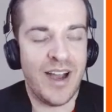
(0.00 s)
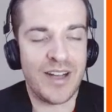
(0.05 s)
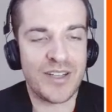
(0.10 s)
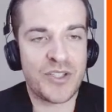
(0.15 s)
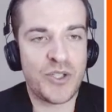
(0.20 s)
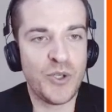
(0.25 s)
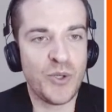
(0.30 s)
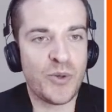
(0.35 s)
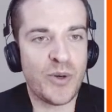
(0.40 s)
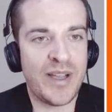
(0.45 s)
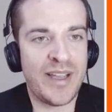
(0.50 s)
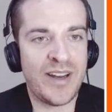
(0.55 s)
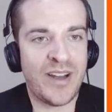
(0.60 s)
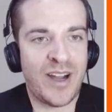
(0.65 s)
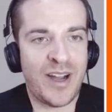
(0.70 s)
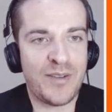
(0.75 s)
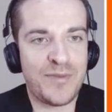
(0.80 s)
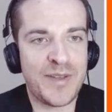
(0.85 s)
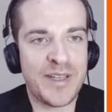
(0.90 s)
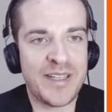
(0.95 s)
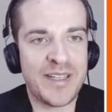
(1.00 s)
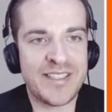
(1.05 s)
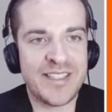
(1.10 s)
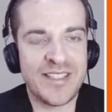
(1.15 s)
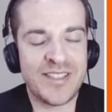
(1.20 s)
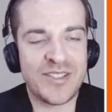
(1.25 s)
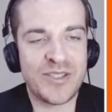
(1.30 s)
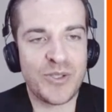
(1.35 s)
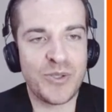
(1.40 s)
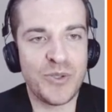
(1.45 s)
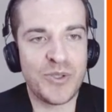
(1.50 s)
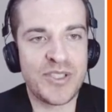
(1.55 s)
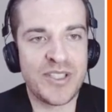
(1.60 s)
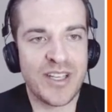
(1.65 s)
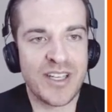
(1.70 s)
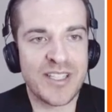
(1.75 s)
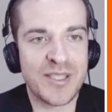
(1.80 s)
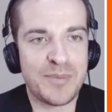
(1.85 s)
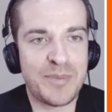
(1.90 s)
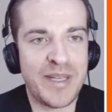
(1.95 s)
uh, two great offenses, two
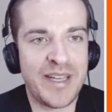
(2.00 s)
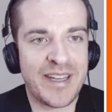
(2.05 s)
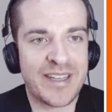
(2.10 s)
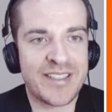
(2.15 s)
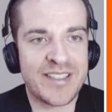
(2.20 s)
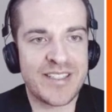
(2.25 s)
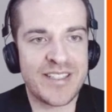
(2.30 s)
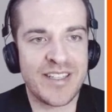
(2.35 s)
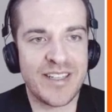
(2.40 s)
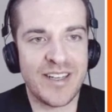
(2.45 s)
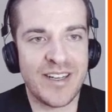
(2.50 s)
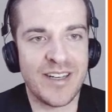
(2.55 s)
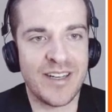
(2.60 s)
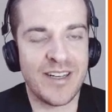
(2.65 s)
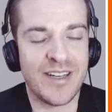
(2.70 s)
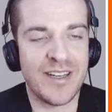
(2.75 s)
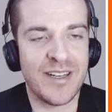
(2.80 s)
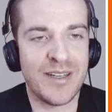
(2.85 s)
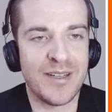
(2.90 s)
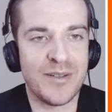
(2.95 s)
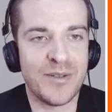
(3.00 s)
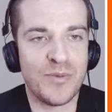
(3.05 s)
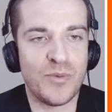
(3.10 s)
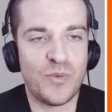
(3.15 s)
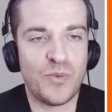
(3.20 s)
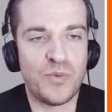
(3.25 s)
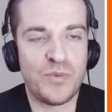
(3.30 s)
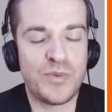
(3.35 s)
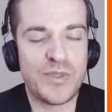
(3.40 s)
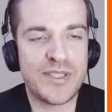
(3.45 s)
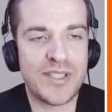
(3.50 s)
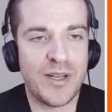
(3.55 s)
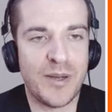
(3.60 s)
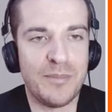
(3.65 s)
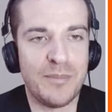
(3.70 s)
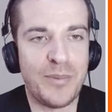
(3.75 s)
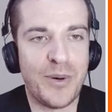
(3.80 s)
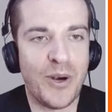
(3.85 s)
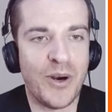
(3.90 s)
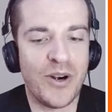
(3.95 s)
suspect, uh,
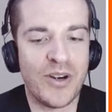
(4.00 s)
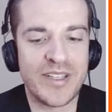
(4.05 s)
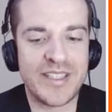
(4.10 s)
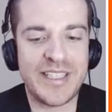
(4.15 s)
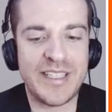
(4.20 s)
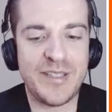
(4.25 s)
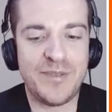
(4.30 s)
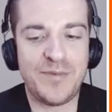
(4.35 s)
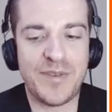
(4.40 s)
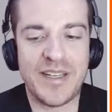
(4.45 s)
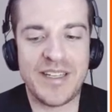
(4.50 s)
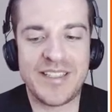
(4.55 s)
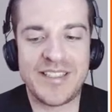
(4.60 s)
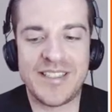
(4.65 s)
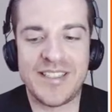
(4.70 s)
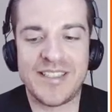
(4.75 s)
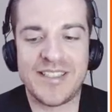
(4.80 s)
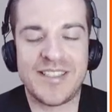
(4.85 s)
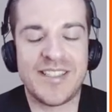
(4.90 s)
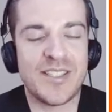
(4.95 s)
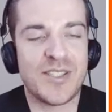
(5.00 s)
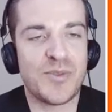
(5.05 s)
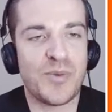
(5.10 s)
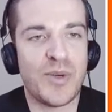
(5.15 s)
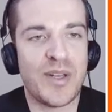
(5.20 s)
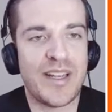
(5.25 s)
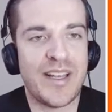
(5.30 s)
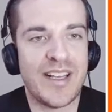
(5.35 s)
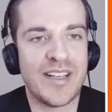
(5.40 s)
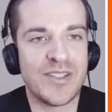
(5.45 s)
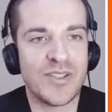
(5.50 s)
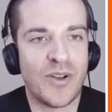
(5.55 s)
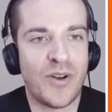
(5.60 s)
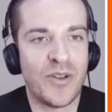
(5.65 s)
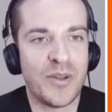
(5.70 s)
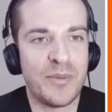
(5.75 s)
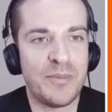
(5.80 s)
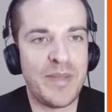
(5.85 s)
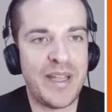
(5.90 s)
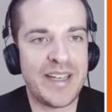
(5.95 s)
subpar defenses. This one has
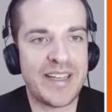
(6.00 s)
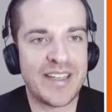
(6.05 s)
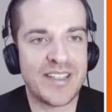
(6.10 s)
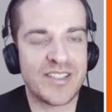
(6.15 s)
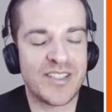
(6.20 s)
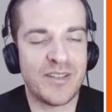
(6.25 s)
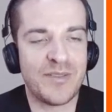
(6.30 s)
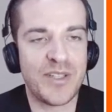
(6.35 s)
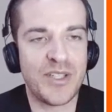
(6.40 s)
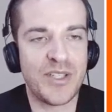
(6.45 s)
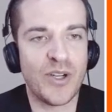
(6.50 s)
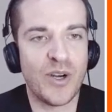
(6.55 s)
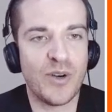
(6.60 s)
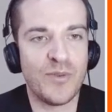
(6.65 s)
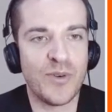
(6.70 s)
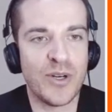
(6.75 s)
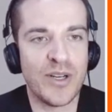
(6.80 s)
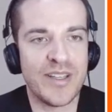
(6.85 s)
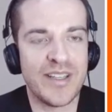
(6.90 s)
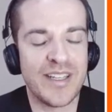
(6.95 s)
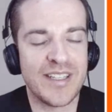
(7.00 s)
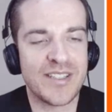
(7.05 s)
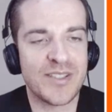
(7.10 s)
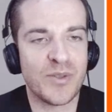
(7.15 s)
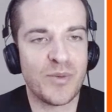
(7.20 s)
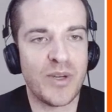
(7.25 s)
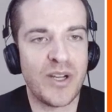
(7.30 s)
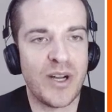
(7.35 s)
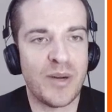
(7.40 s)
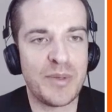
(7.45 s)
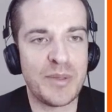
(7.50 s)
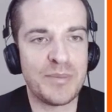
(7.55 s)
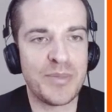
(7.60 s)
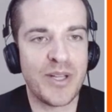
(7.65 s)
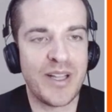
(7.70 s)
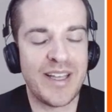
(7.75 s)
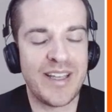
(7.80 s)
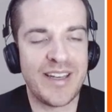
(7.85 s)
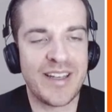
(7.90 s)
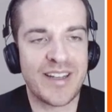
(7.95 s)
all the makings of the over, and that's the way I'll be
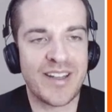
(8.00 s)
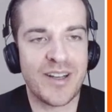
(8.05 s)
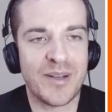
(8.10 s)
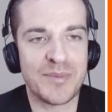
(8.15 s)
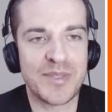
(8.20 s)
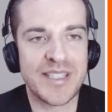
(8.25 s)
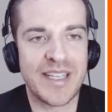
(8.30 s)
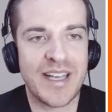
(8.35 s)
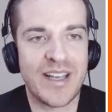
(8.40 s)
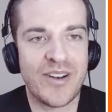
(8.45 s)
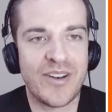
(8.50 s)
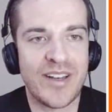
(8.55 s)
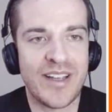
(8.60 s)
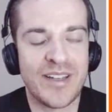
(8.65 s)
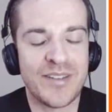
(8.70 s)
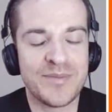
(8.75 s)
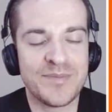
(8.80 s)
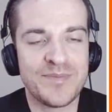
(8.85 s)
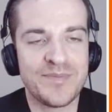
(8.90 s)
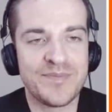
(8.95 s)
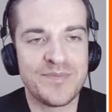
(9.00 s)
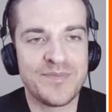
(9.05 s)
playing it come Saturday.